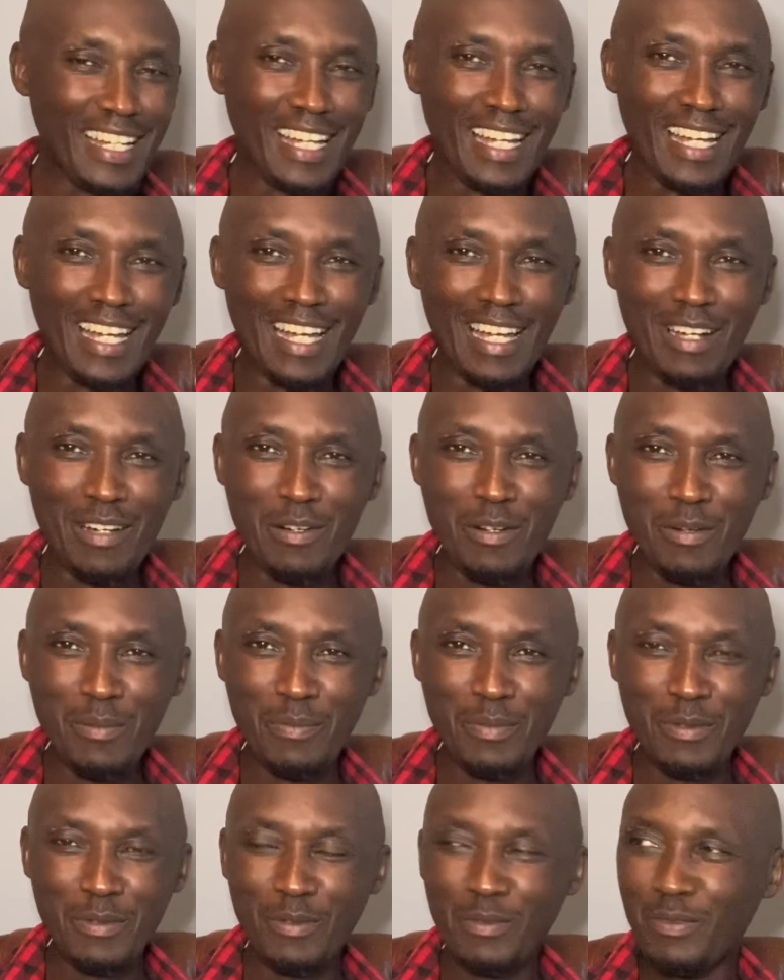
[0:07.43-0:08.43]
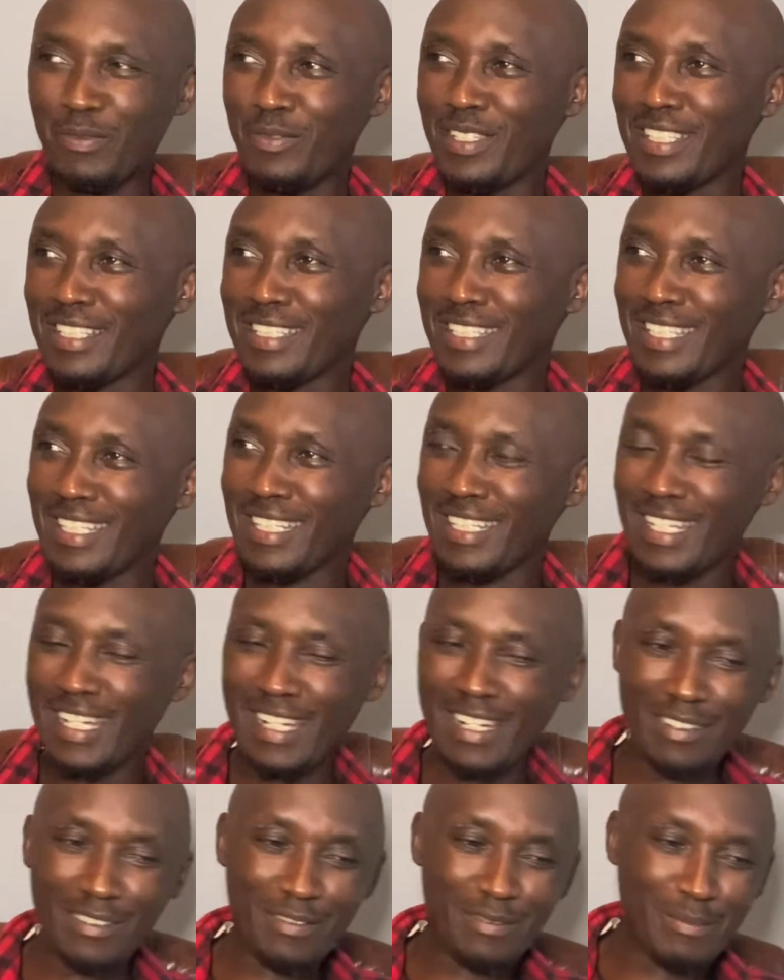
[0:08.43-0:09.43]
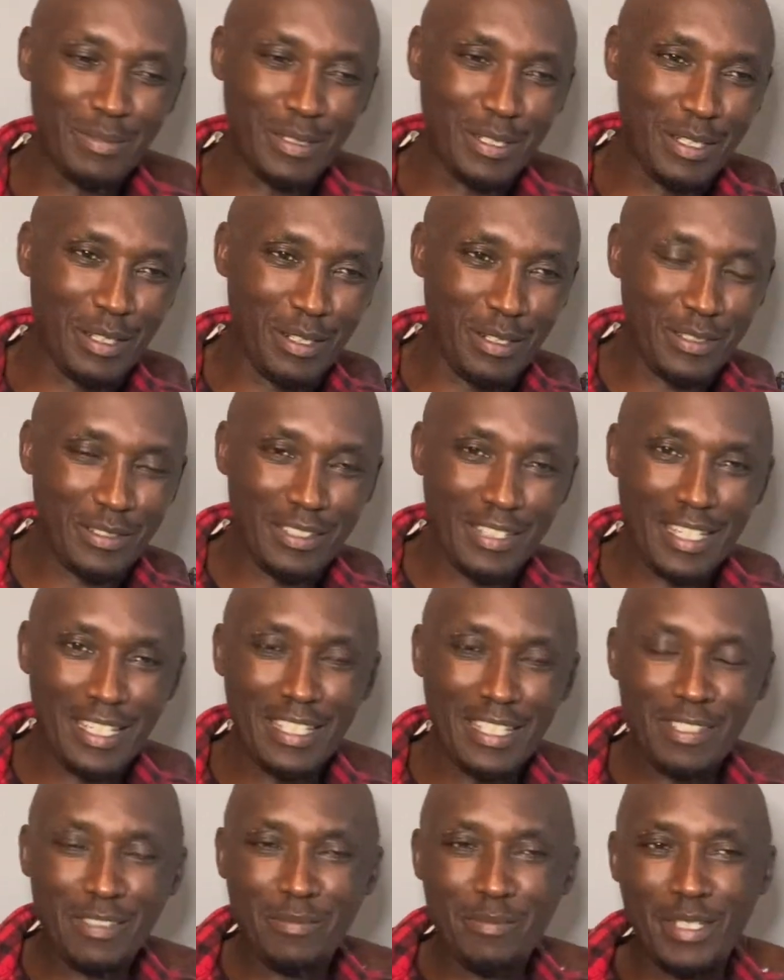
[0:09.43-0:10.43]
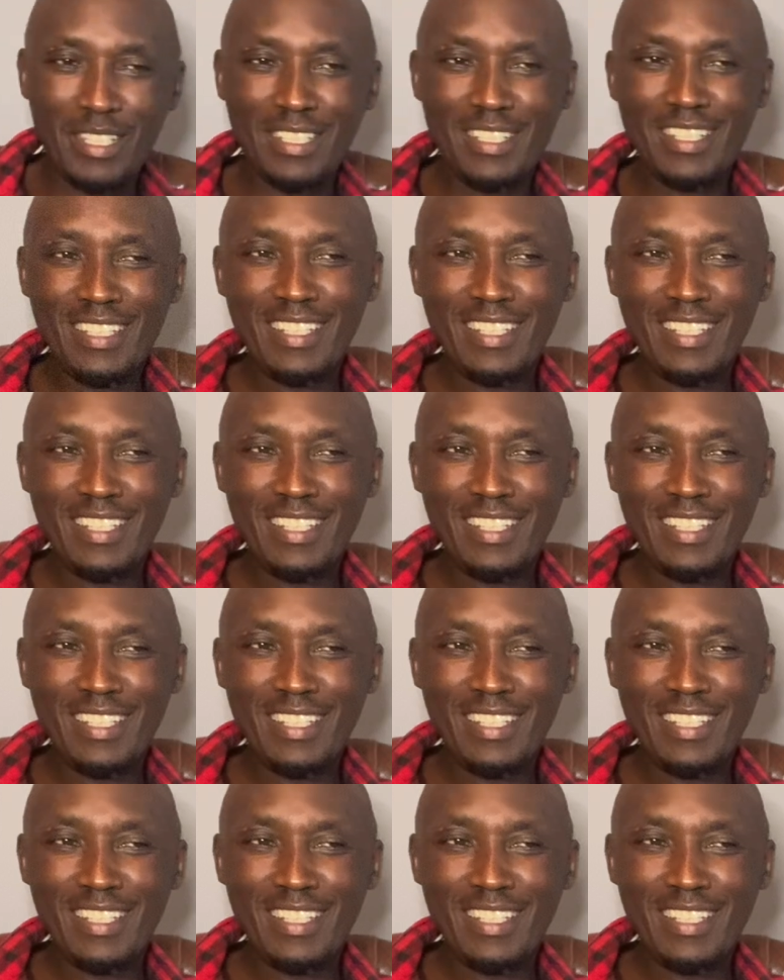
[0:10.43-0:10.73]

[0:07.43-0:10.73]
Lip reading: I hope you feel the love because it's me.